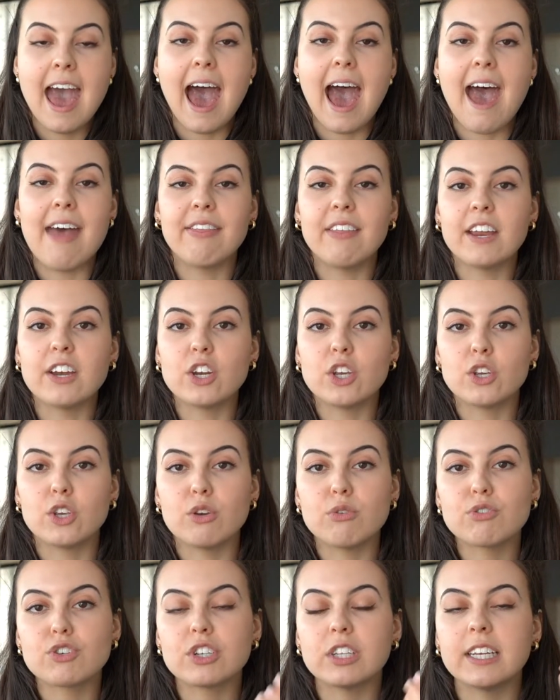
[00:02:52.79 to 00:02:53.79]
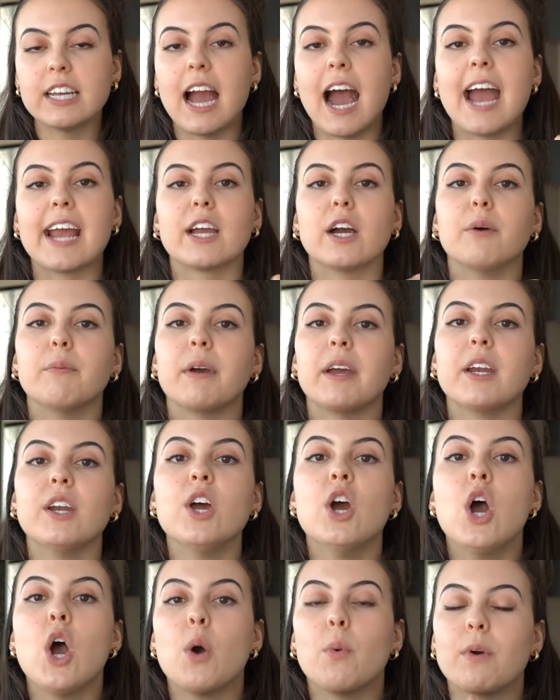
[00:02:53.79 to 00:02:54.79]
And then usually I go in
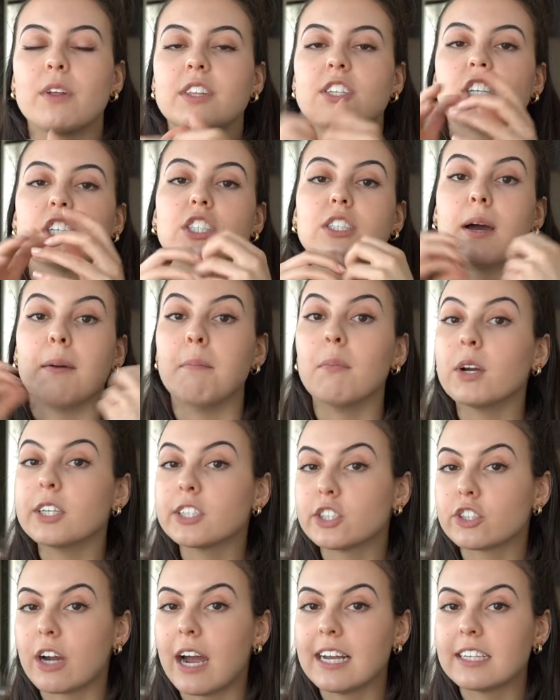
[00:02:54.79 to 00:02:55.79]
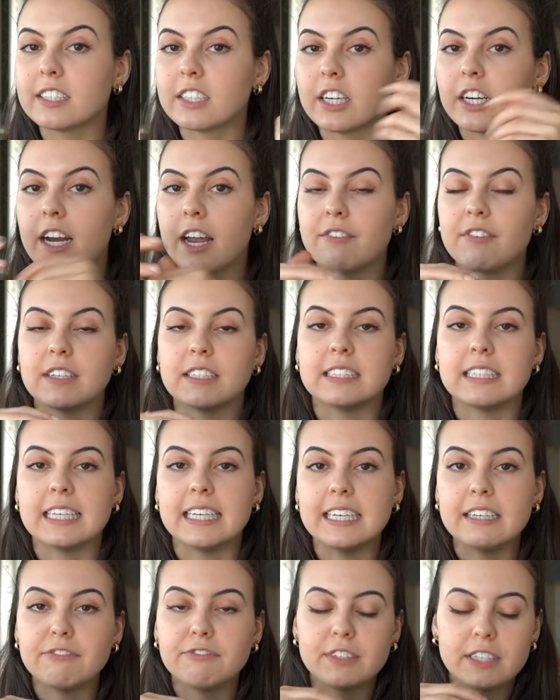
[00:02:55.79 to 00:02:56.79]
with just a moisturizer if it's the
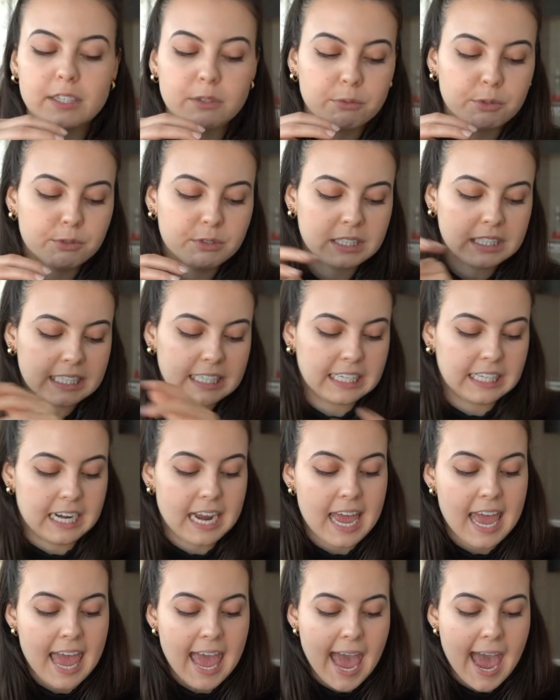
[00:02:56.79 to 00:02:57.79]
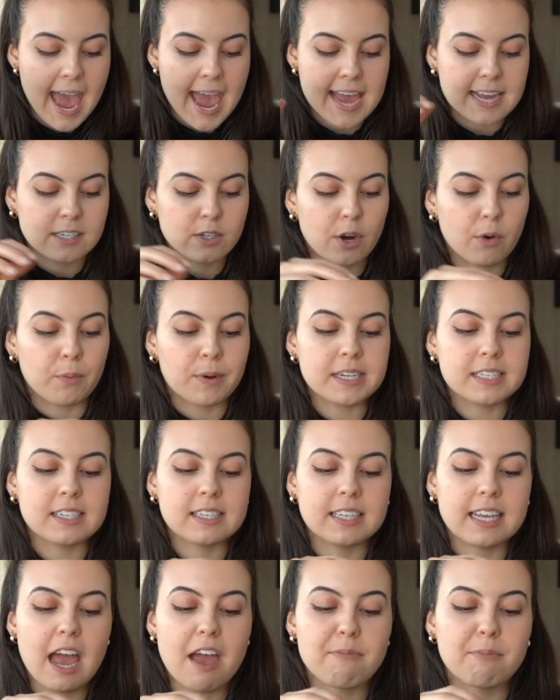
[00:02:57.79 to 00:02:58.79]
evening routine, and
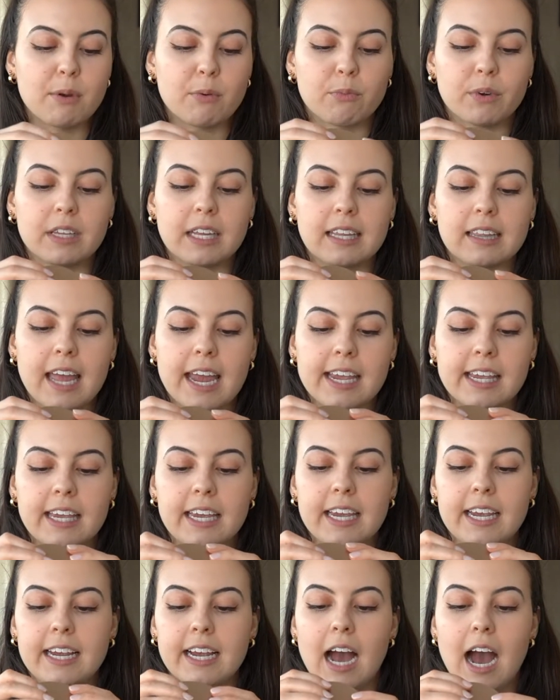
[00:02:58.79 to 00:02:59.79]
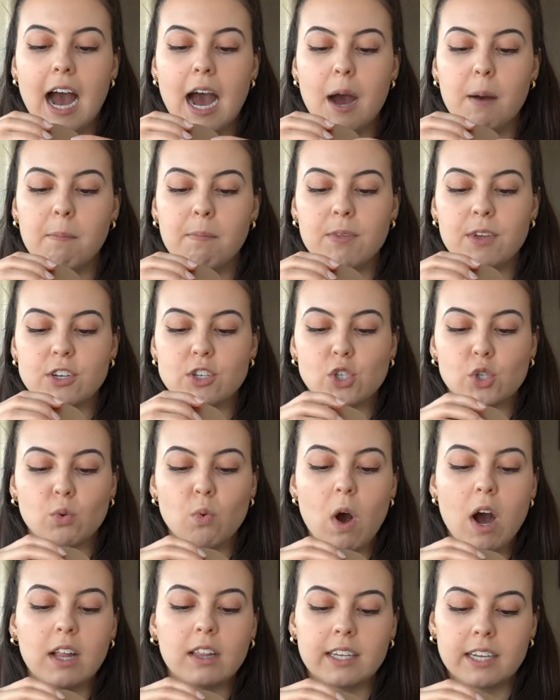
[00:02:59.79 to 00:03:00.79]
recently I've been really liking the
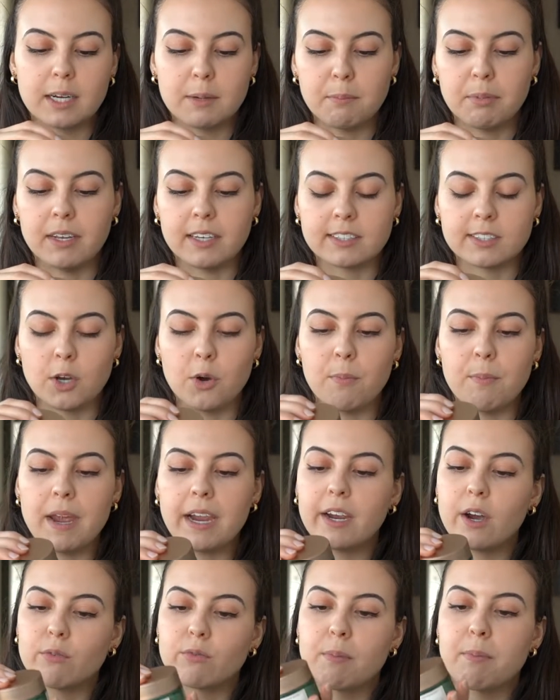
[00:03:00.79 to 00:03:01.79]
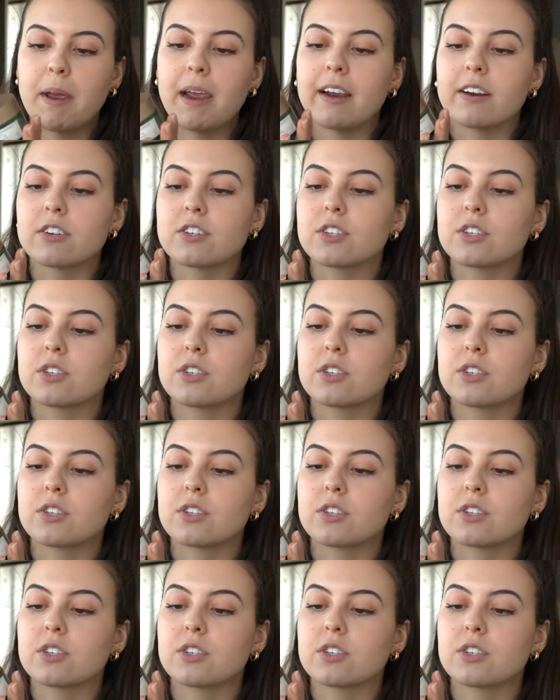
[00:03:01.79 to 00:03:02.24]
Squalene plus Omega Repair